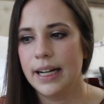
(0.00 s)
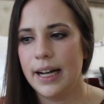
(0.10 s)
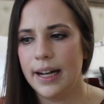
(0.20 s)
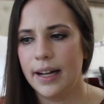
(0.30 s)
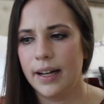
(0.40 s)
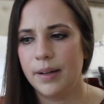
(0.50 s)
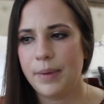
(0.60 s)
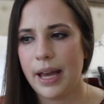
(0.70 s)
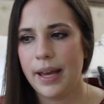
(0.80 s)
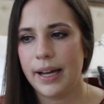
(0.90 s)

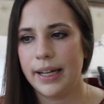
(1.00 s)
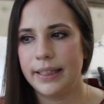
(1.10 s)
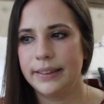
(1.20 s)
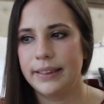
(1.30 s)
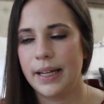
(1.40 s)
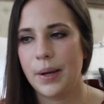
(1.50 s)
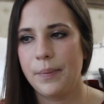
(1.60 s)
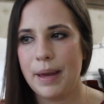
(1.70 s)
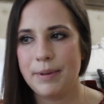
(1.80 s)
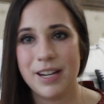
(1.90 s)
and
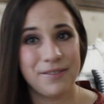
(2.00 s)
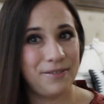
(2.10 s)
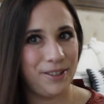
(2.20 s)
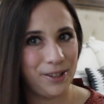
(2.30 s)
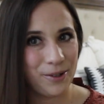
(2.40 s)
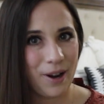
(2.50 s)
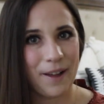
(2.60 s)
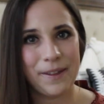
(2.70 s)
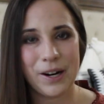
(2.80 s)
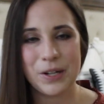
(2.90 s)
maybe a few
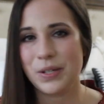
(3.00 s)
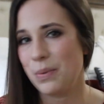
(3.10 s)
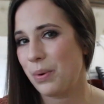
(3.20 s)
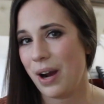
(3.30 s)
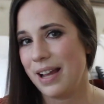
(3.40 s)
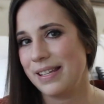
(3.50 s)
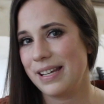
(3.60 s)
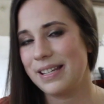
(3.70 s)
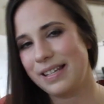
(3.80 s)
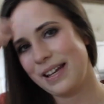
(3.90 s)
other
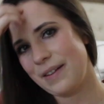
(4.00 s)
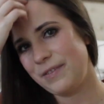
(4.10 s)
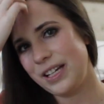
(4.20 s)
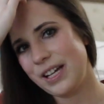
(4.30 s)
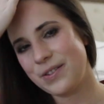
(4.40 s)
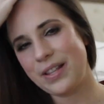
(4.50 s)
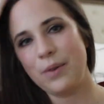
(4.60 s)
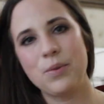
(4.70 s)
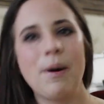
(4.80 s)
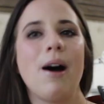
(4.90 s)
surprises videos
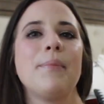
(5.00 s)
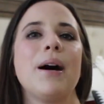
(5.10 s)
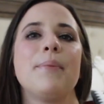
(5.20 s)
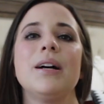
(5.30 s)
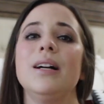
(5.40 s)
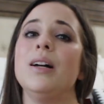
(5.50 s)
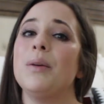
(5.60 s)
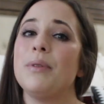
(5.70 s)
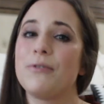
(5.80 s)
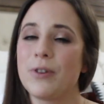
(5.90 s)
that will pop up
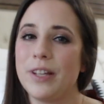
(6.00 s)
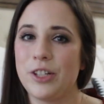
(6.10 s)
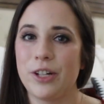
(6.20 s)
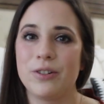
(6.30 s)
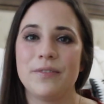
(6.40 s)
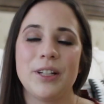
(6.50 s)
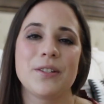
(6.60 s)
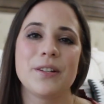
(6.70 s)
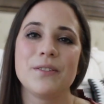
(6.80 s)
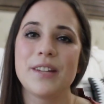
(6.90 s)
before the gender
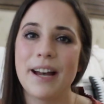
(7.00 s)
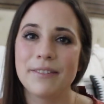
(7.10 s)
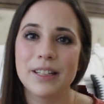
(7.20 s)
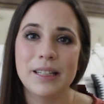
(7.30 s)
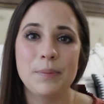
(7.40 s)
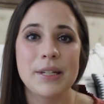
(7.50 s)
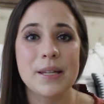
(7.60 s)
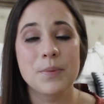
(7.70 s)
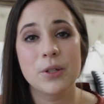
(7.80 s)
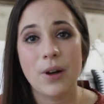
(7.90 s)
reveal. So definitely be
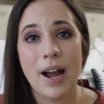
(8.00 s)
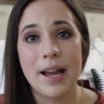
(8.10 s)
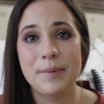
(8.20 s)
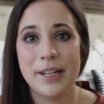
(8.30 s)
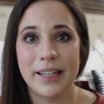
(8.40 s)
subscribed